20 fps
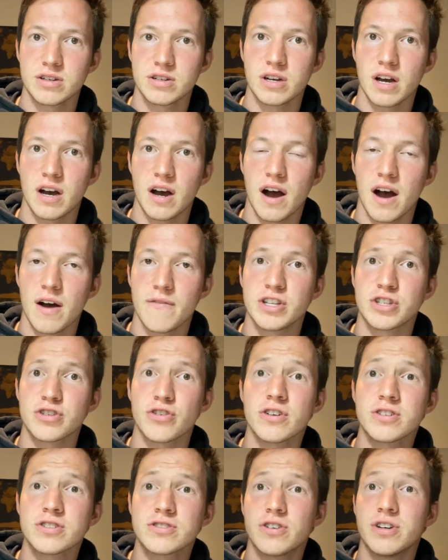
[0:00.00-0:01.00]
It's
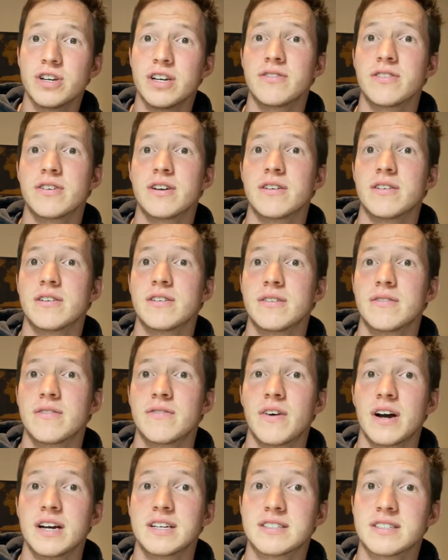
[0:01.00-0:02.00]
also, even
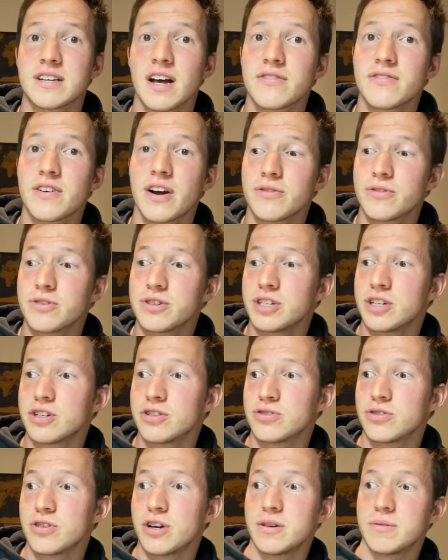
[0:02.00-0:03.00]
myself, I really
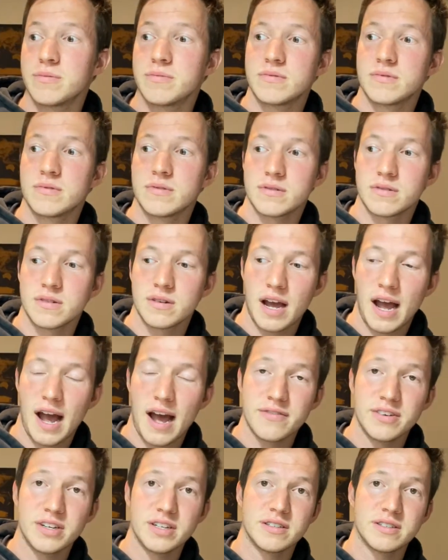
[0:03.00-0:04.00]
enjoyed
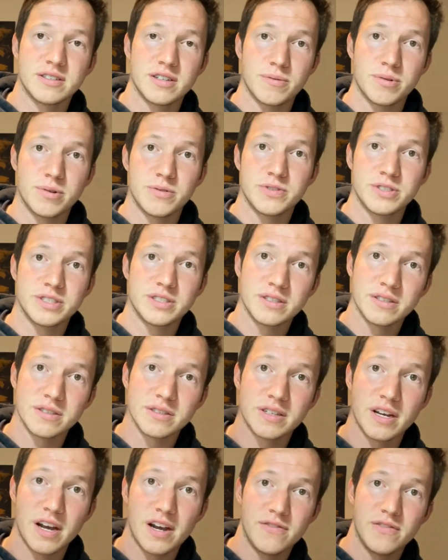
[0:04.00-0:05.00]
having someone
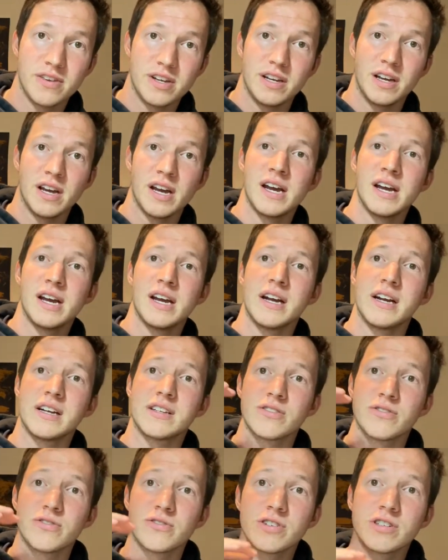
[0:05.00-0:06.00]
facilitate me. It's
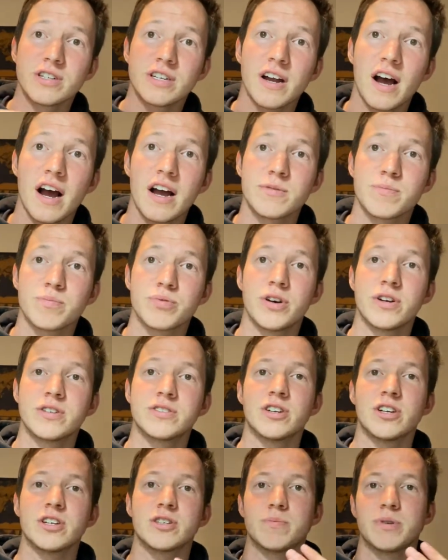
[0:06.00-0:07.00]
a really nice
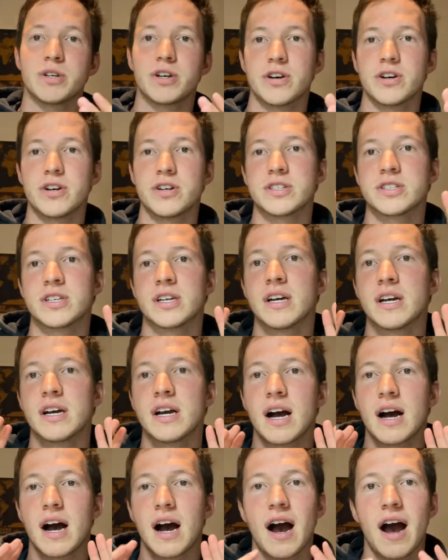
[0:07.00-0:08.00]
process because
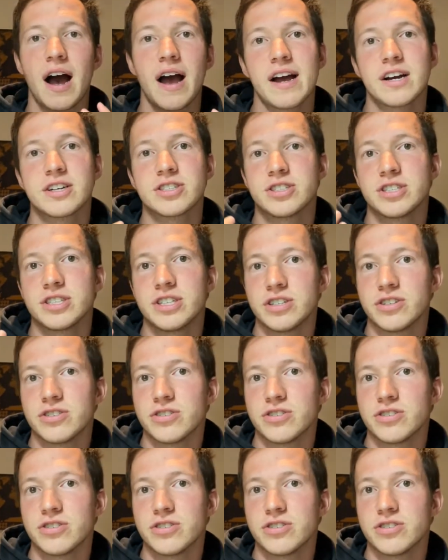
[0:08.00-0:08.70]
I actually